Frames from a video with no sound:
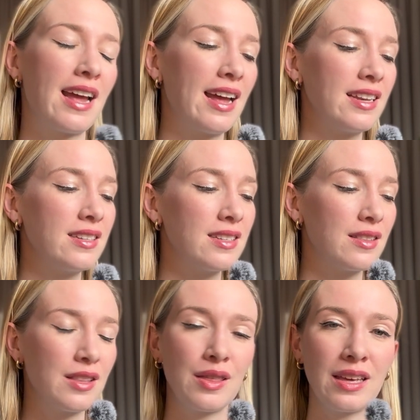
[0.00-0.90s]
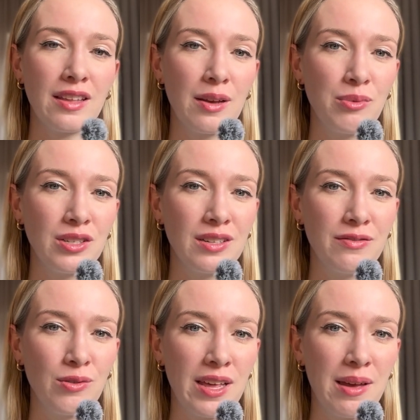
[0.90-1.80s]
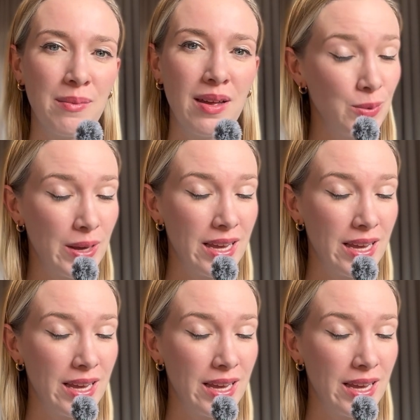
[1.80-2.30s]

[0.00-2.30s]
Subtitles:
and the thing that I printed for them this